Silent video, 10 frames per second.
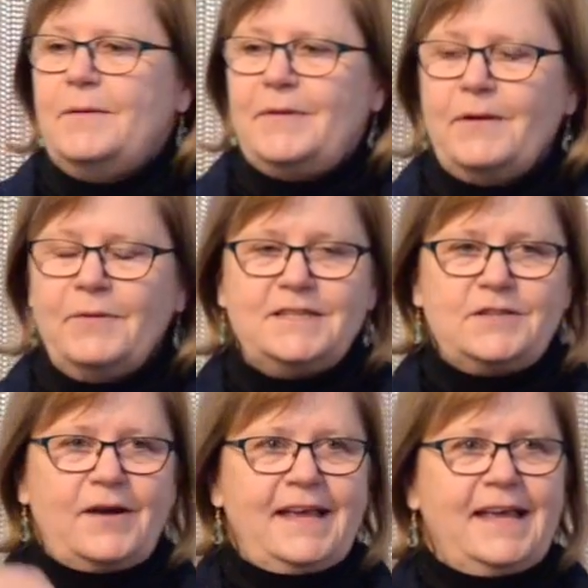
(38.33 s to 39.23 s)
But anyway,
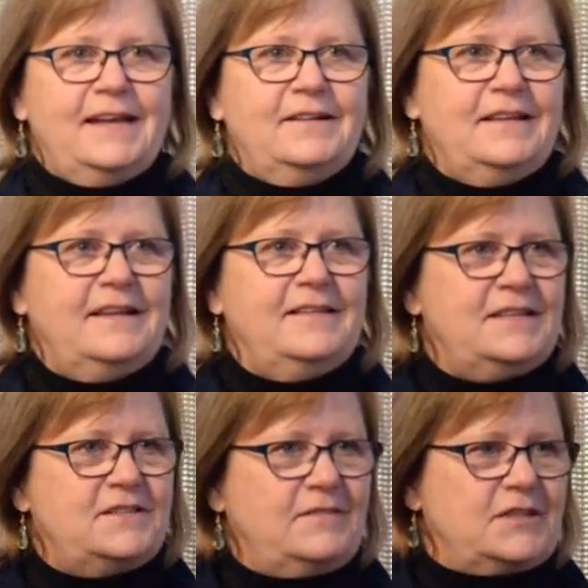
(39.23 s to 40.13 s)
so I had
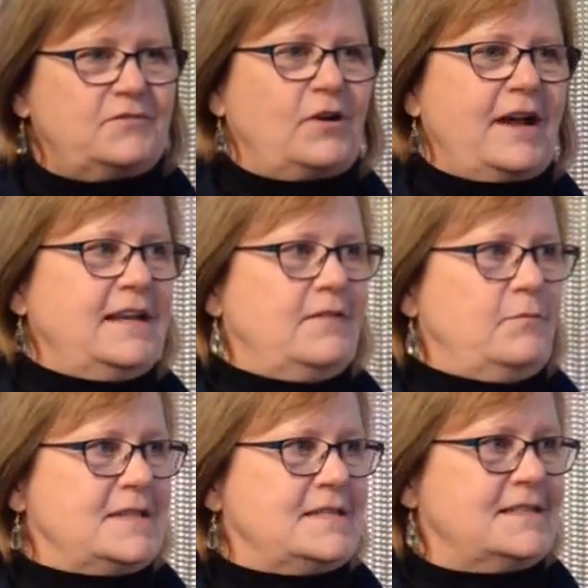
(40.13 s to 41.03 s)
this variety
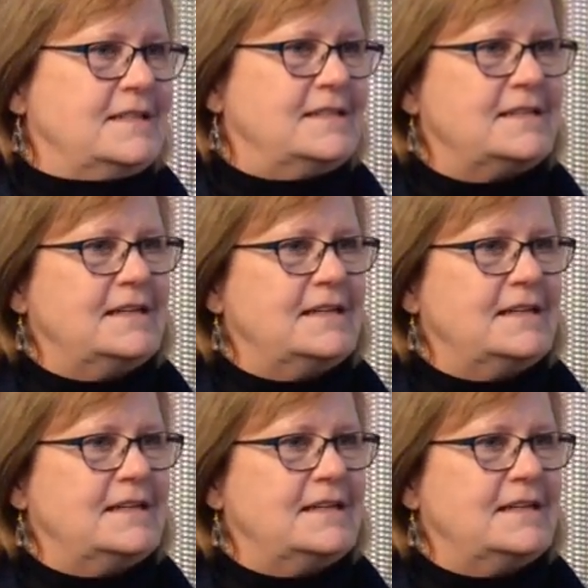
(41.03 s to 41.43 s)
of businesses,